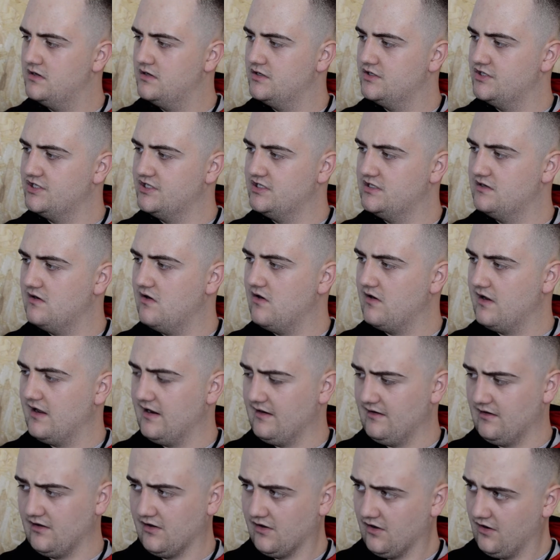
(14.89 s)
She's
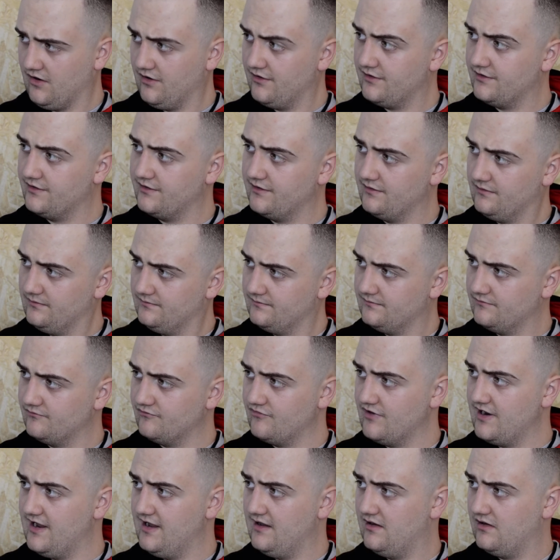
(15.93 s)
looking good,
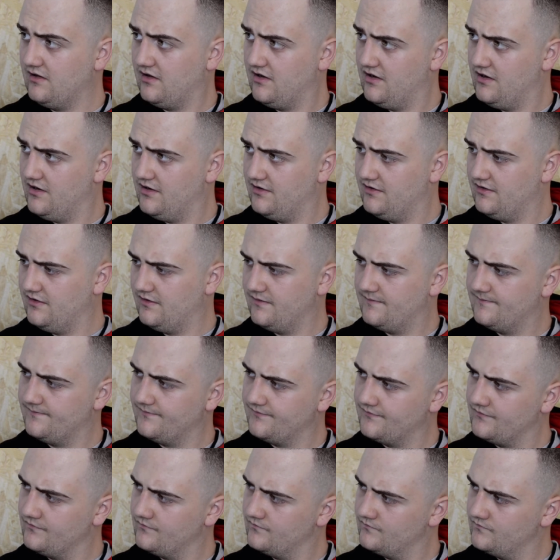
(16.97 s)
real good.
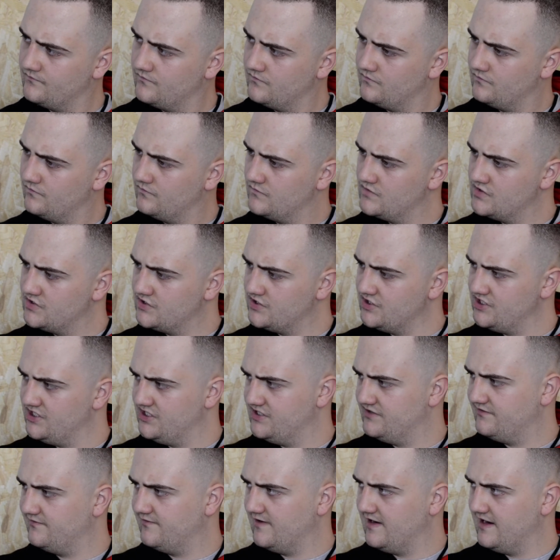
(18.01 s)

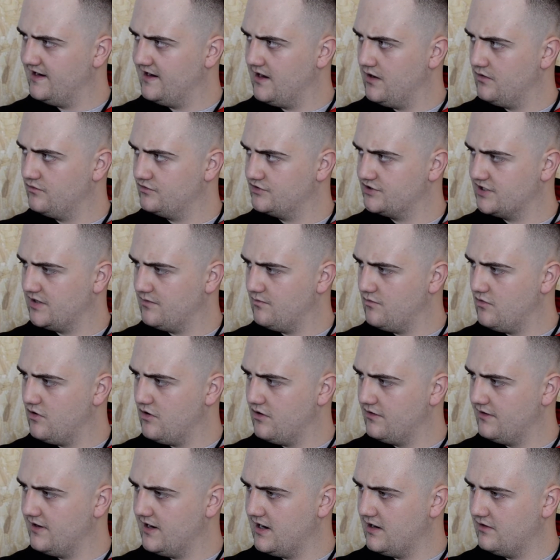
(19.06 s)
She's filling out
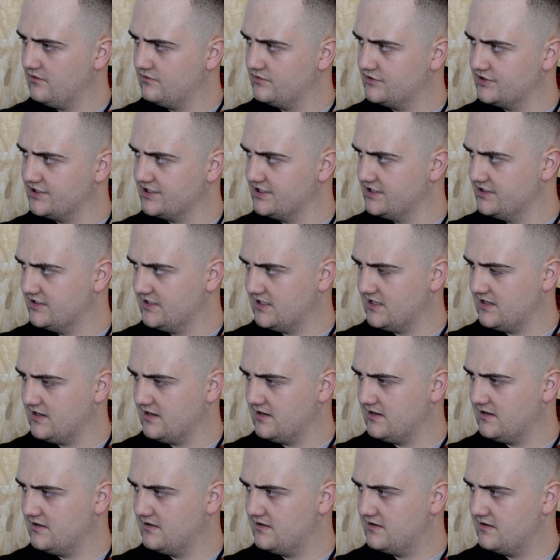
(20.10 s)
somewhat now. She's
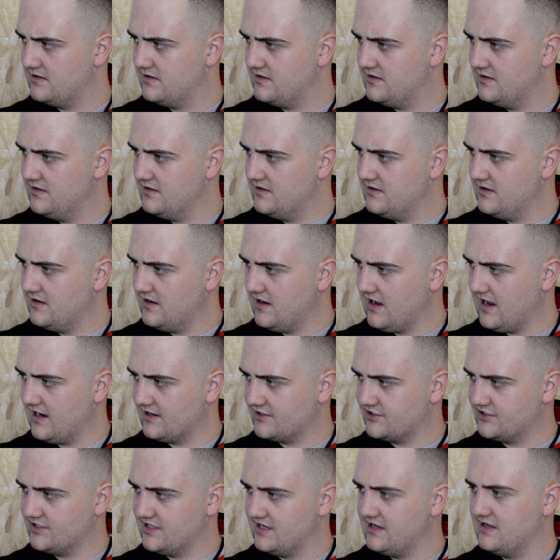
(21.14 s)

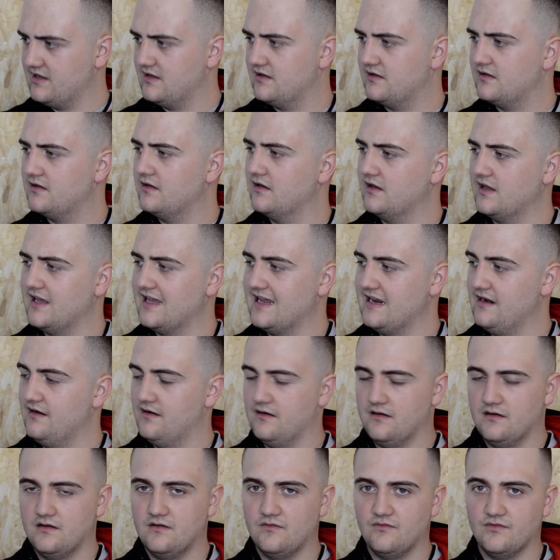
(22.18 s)
actually
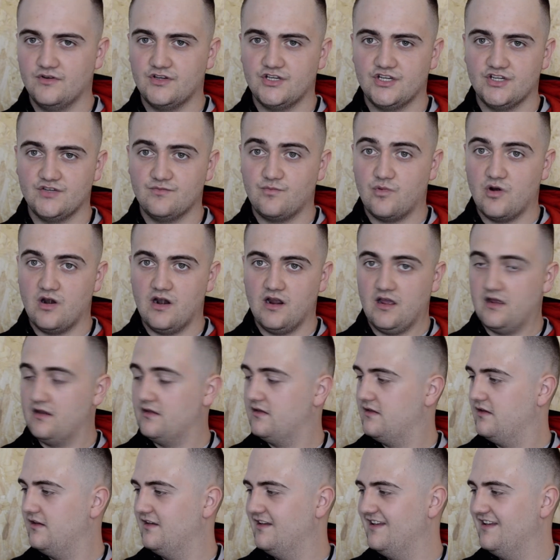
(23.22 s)
eating, which is brilliant.